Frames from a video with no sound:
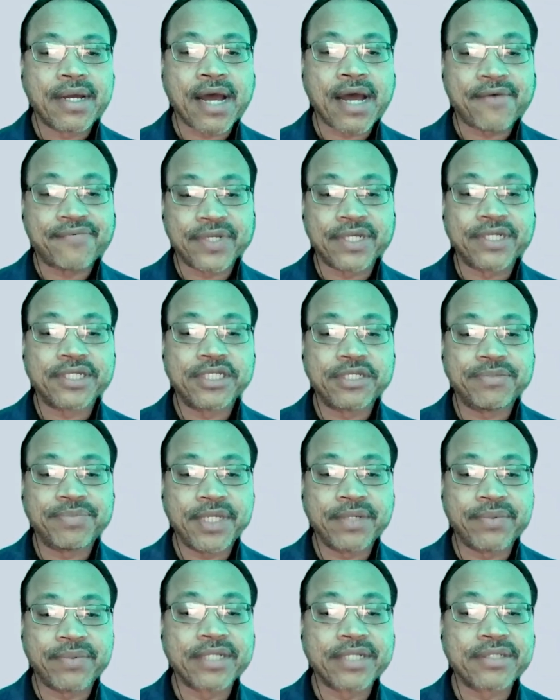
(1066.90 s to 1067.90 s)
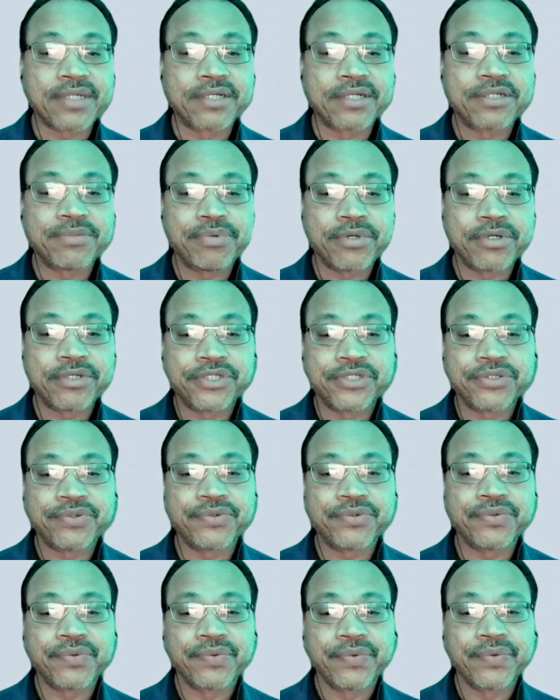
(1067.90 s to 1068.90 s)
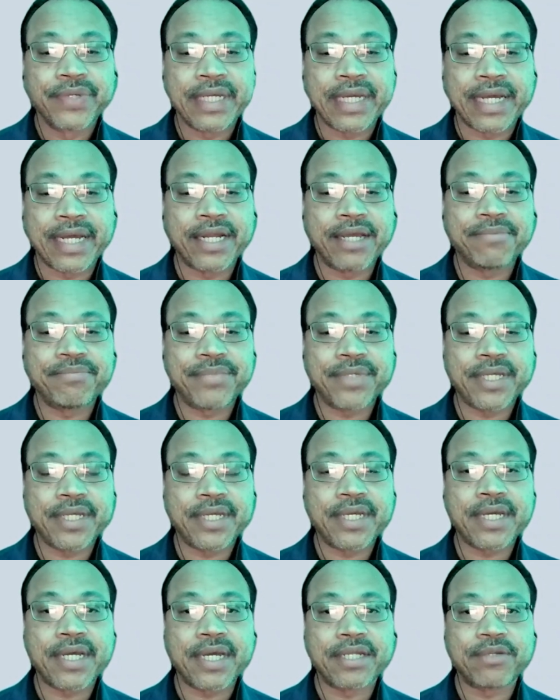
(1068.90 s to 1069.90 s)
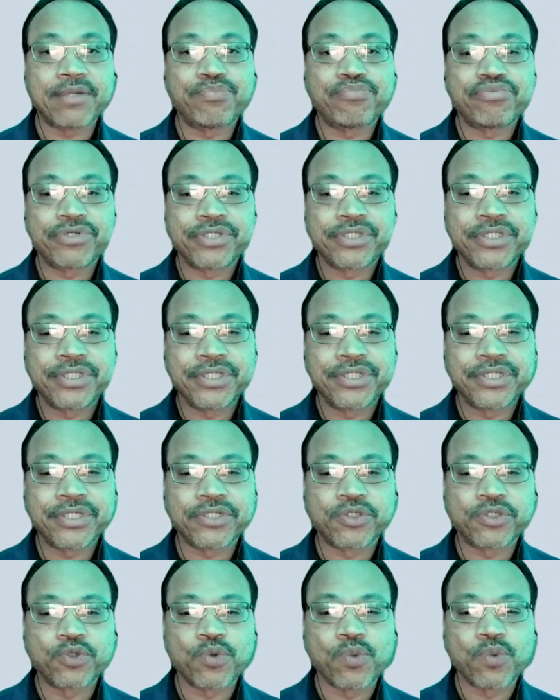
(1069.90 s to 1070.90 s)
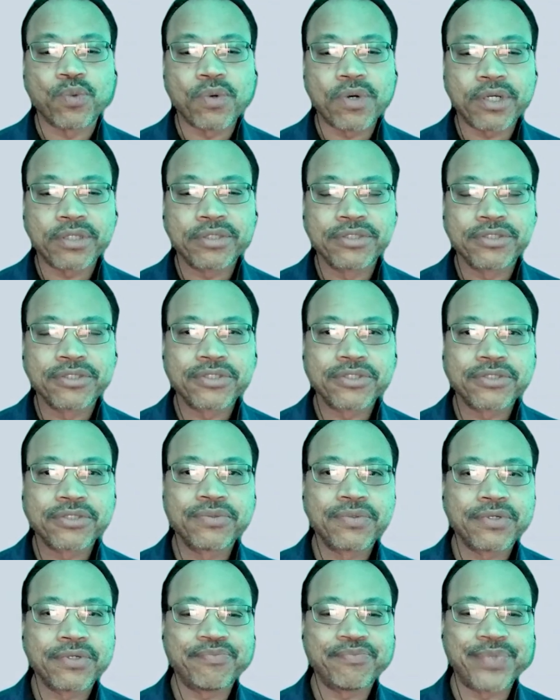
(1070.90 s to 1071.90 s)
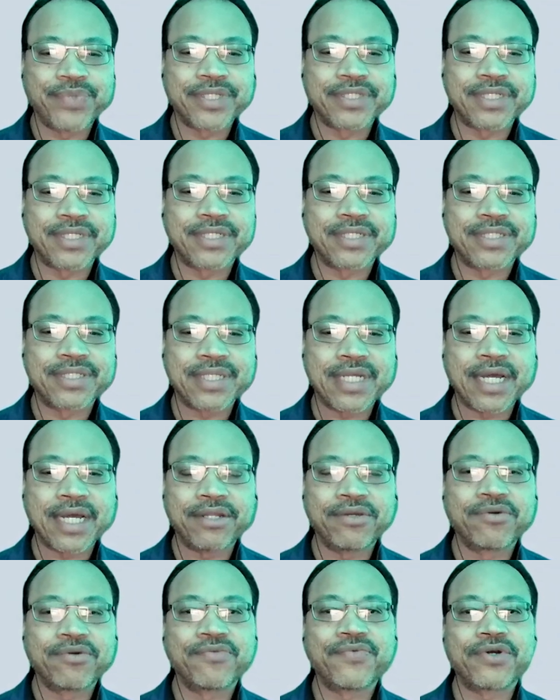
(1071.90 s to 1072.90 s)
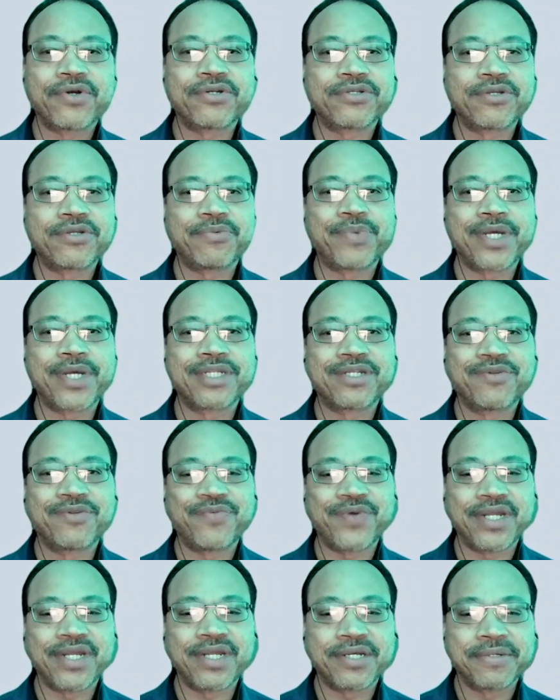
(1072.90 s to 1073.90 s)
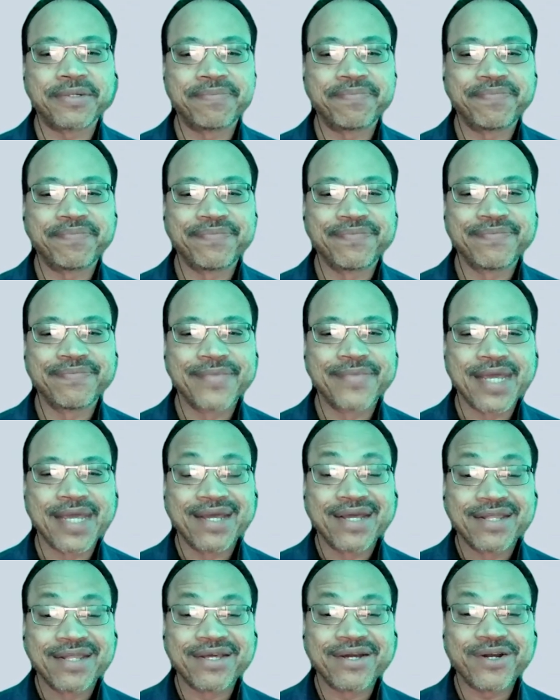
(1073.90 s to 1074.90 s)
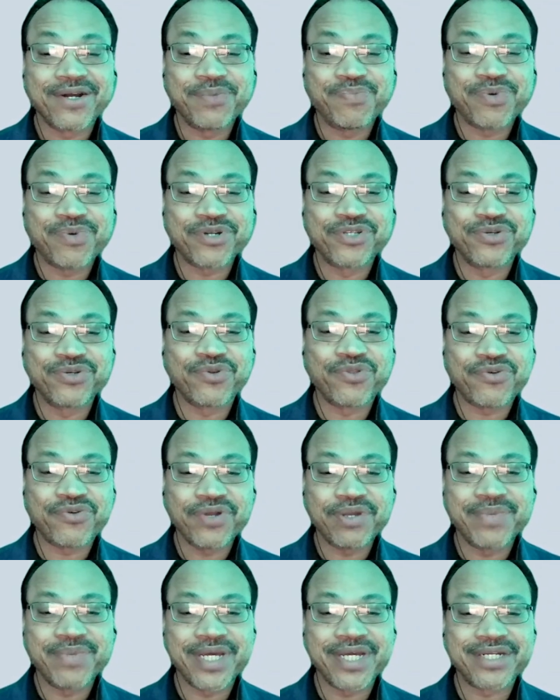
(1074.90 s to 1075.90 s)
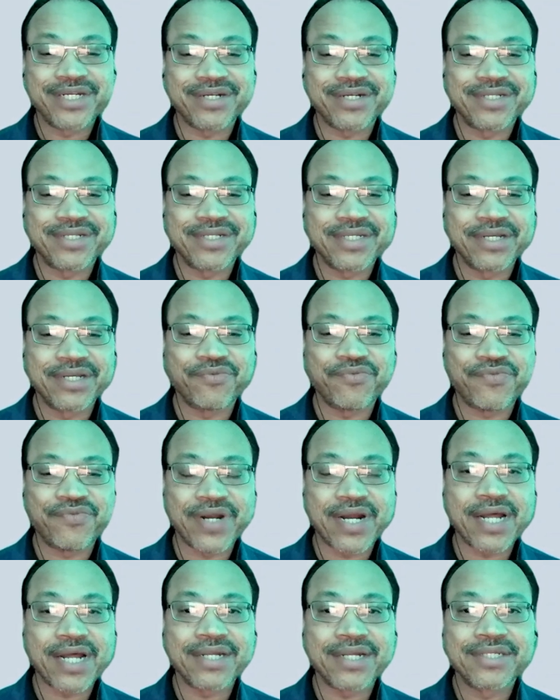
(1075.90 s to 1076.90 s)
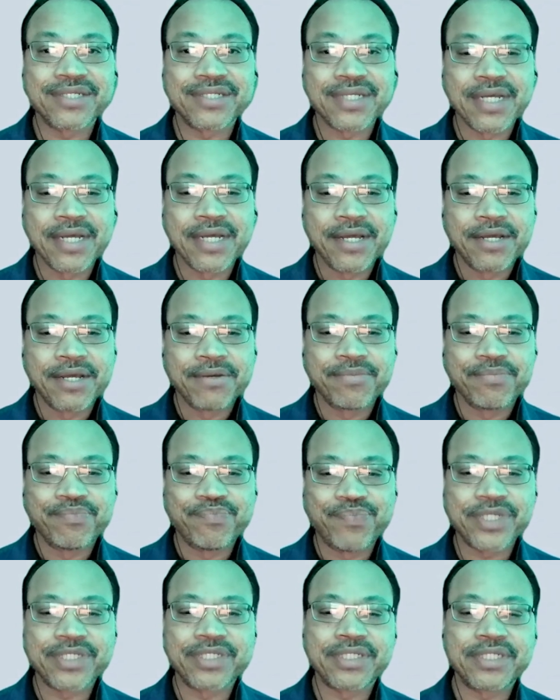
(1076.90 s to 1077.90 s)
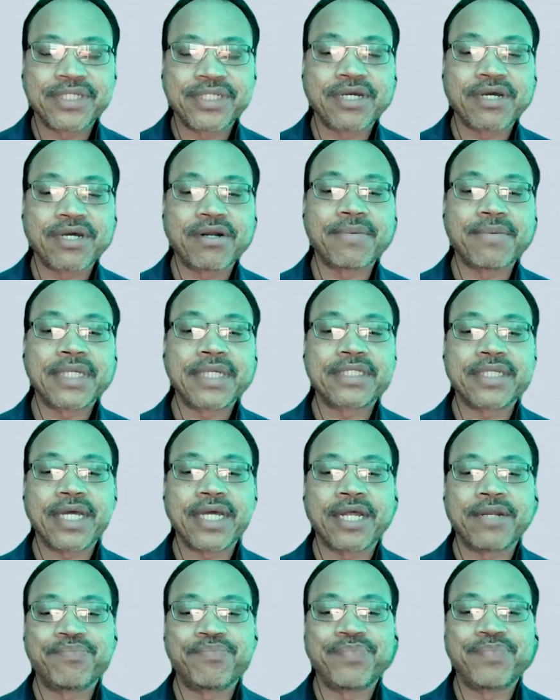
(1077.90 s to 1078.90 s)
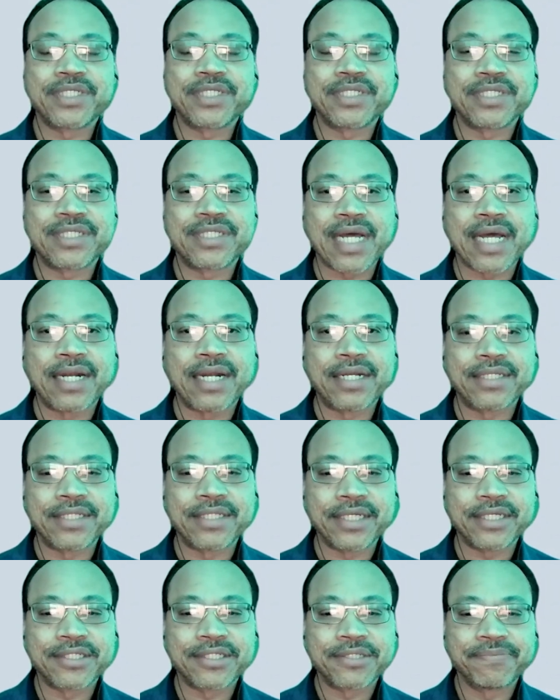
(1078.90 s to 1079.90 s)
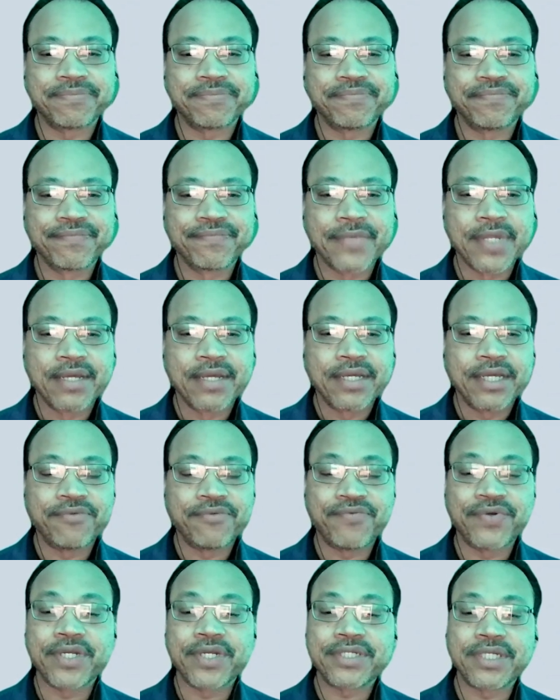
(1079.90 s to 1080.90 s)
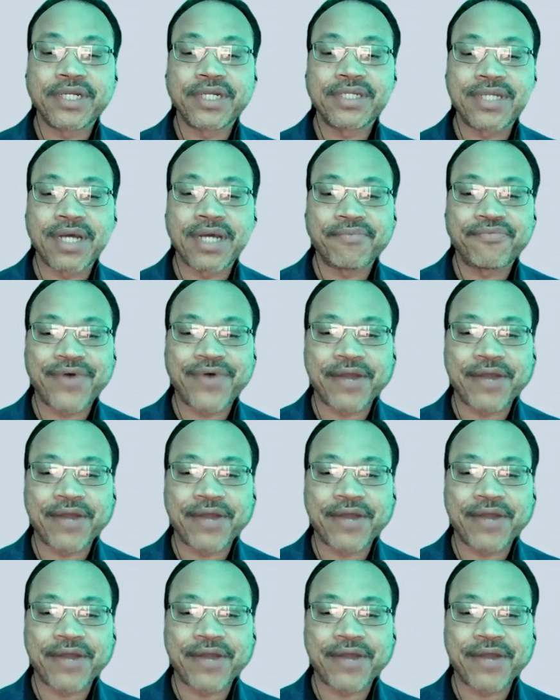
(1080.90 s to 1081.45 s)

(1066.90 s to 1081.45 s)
After NCB, he went on to pursue an MBA at the prestigious Wharton School of Business at the University of Pennsylvania. There he pursued three majors in finance, business economics, and business analytics. He finished in the top